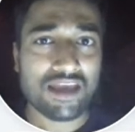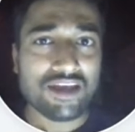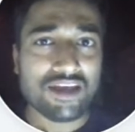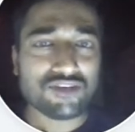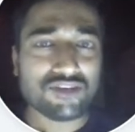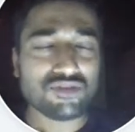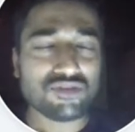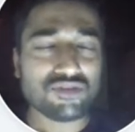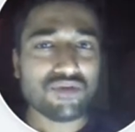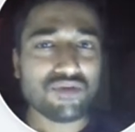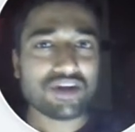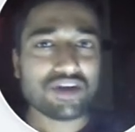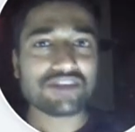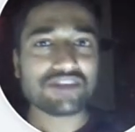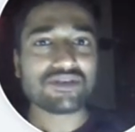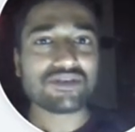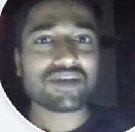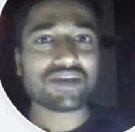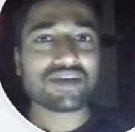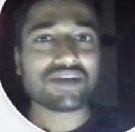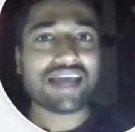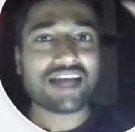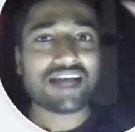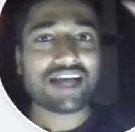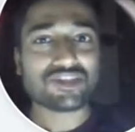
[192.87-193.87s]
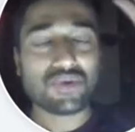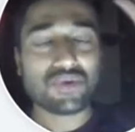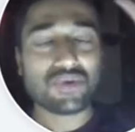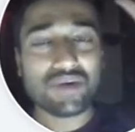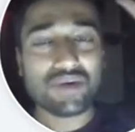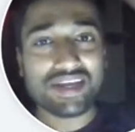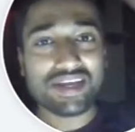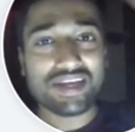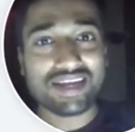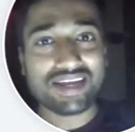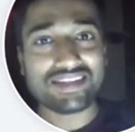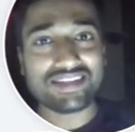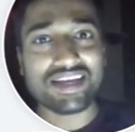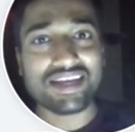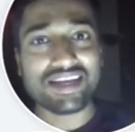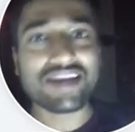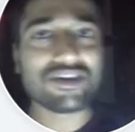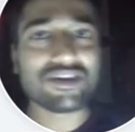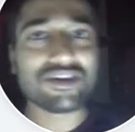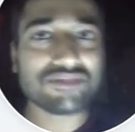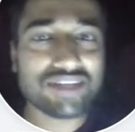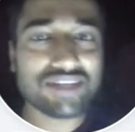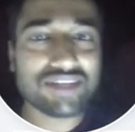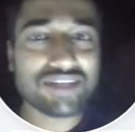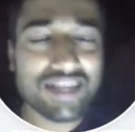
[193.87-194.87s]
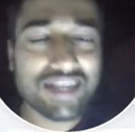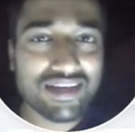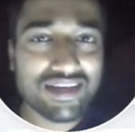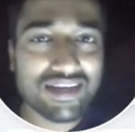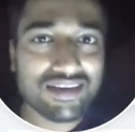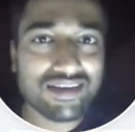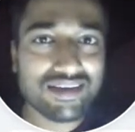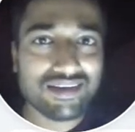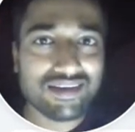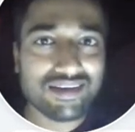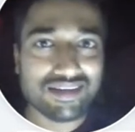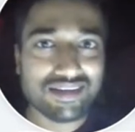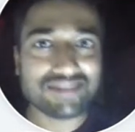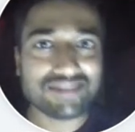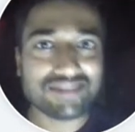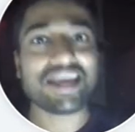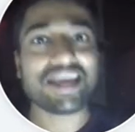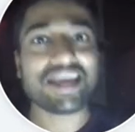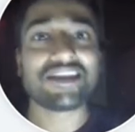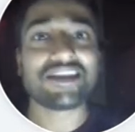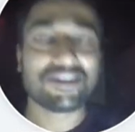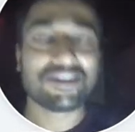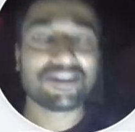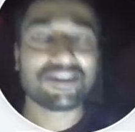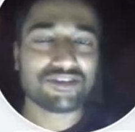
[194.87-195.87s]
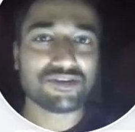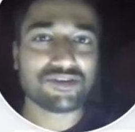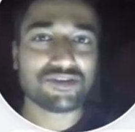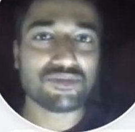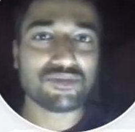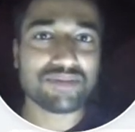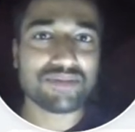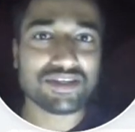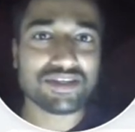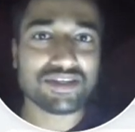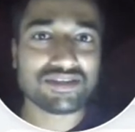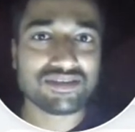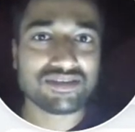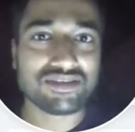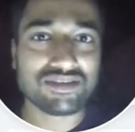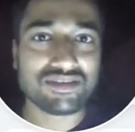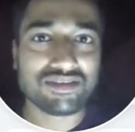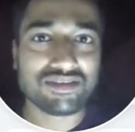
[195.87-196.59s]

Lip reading: So what is your cash holding at the end of the day? It's 800 rupees.